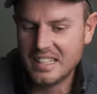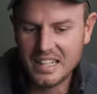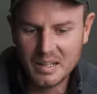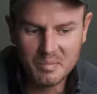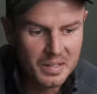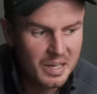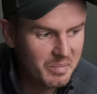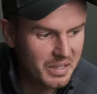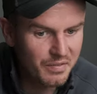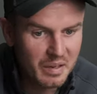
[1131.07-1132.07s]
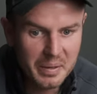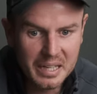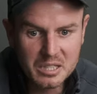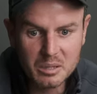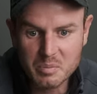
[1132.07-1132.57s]
But it flipping
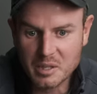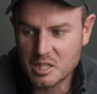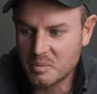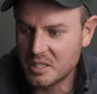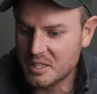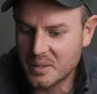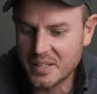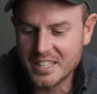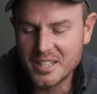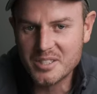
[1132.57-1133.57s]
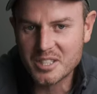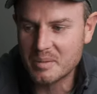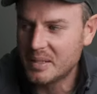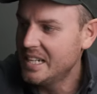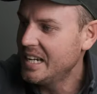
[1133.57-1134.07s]
adds up, especially when you're doing YouTube.